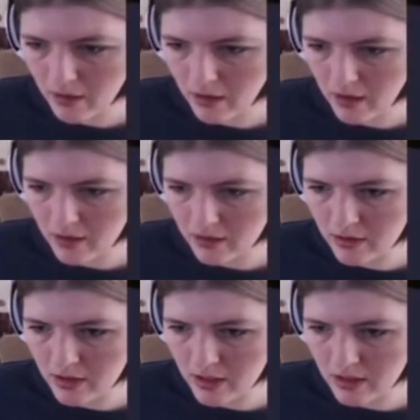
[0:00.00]
All right, so
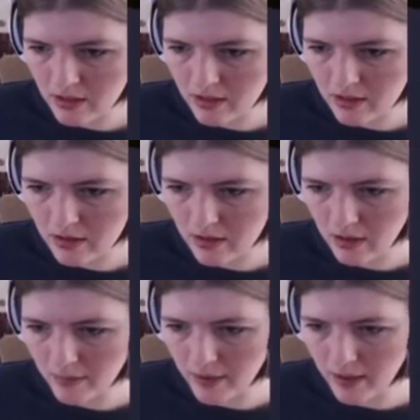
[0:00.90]
she's
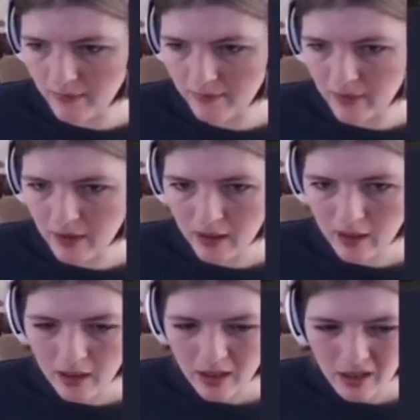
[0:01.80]
sleeping.
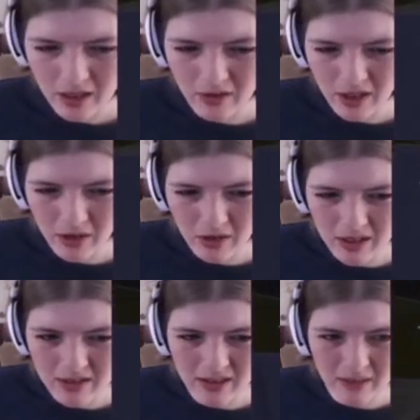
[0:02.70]
You really don't need
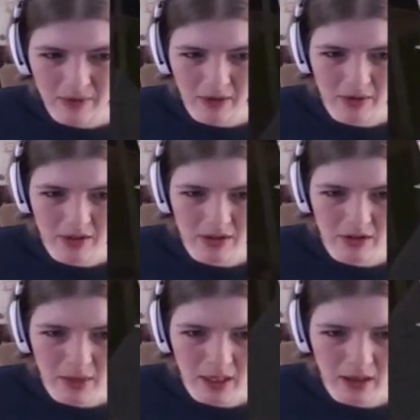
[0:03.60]
to sleep though. Did you
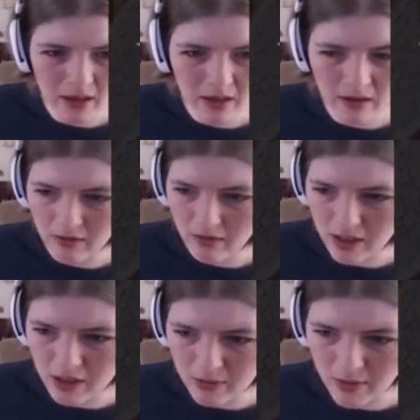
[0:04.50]
make an
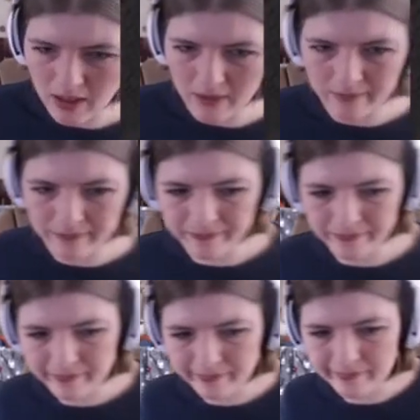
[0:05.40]
arrangement?
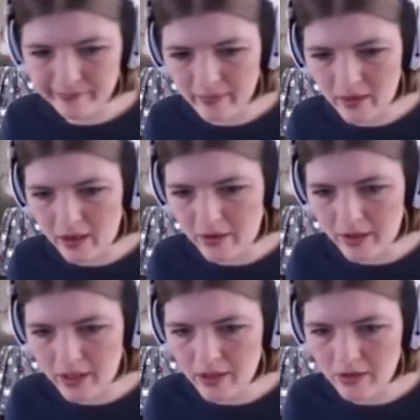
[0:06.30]
No.
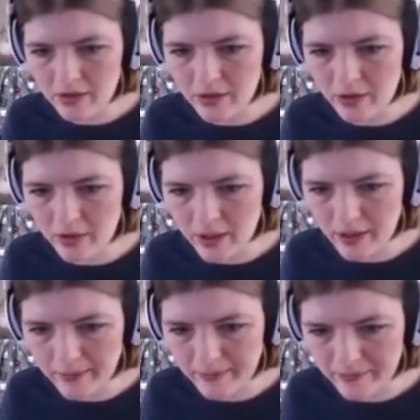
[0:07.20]
Can you do yoga?